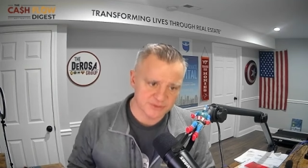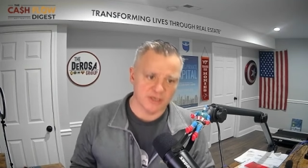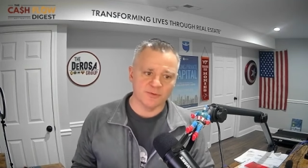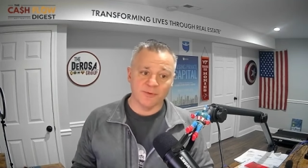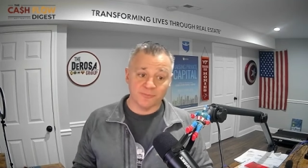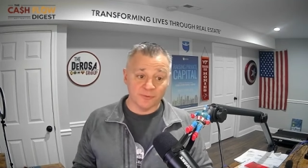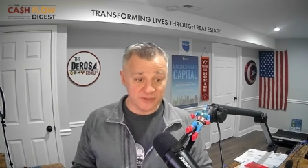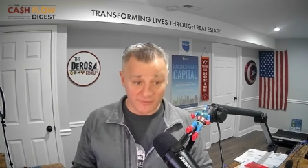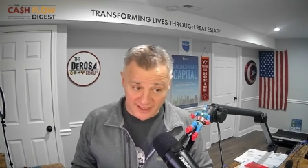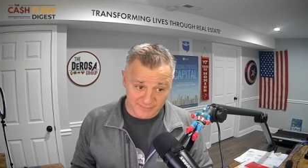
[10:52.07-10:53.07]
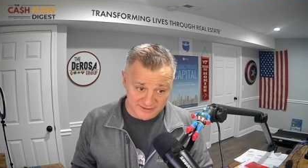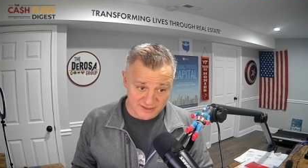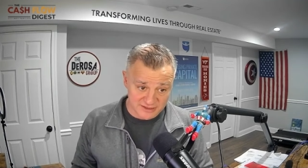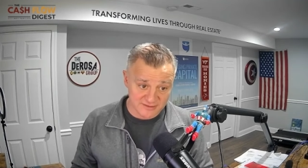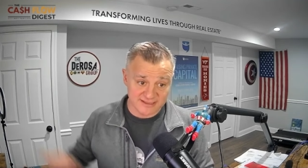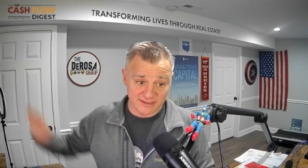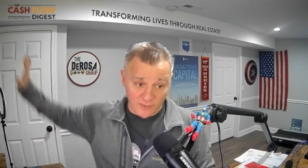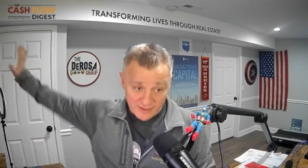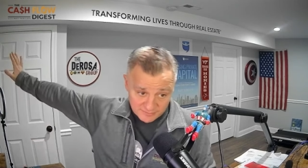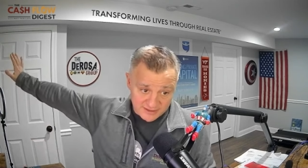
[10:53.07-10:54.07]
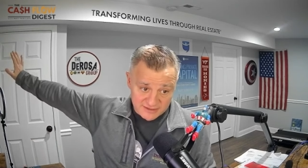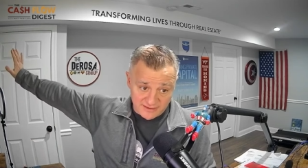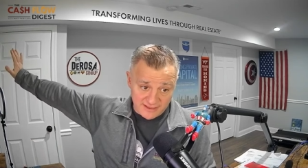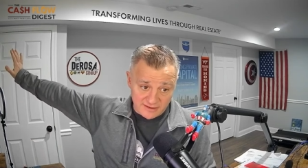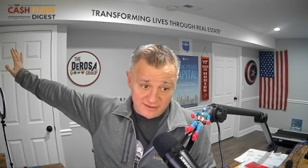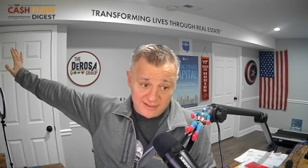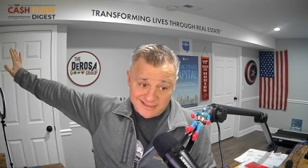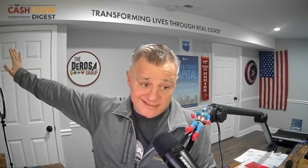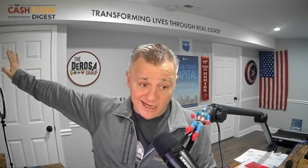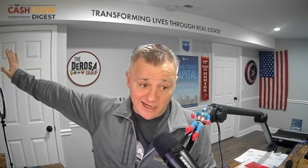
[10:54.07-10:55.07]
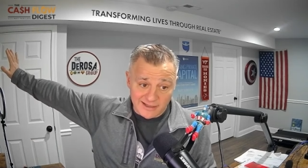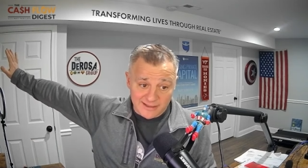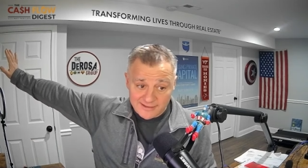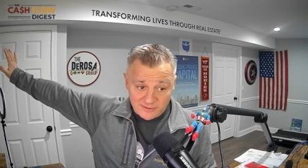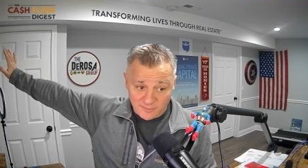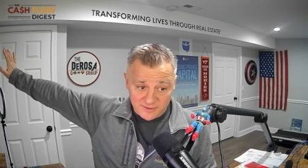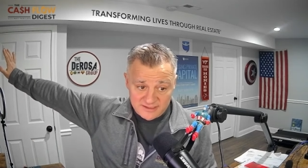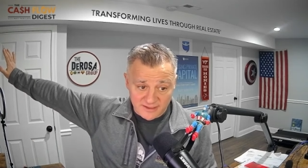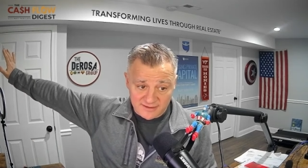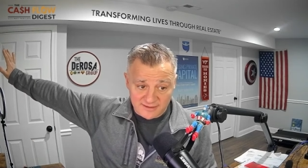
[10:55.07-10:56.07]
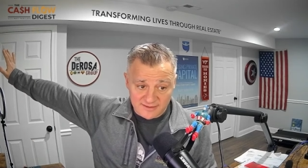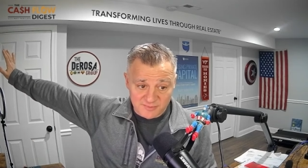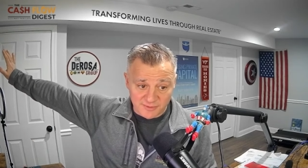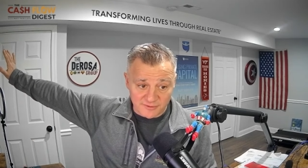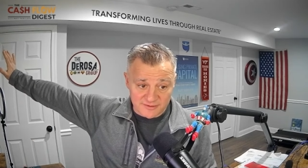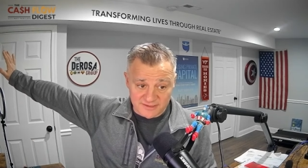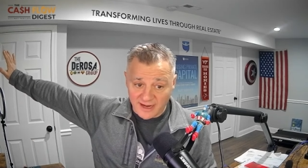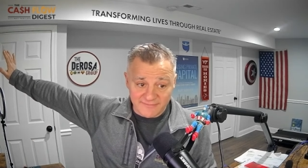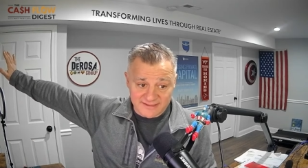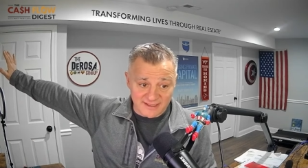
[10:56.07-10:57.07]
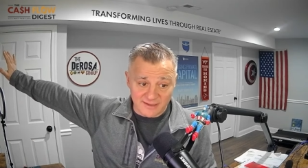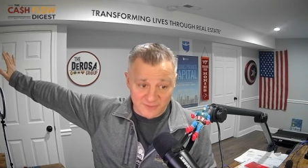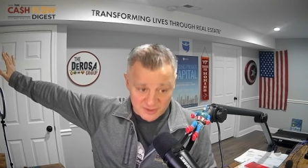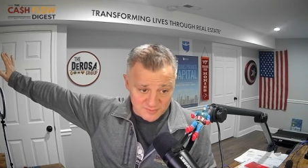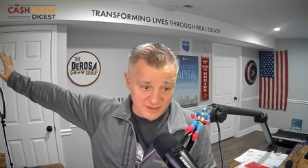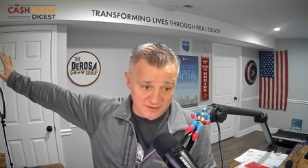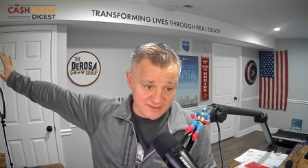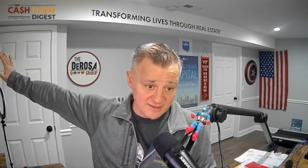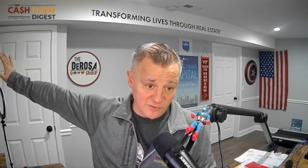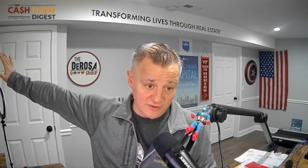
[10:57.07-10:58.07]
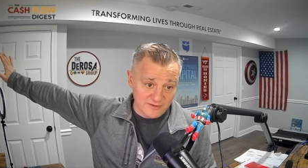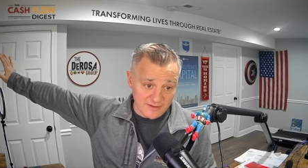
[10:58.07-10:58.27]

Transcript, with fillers: push all the way through because all the competition that's in the waiting place right now is gone Nobody's talking yeah. to these brokers. They're not even sending them Christmas cards anymore,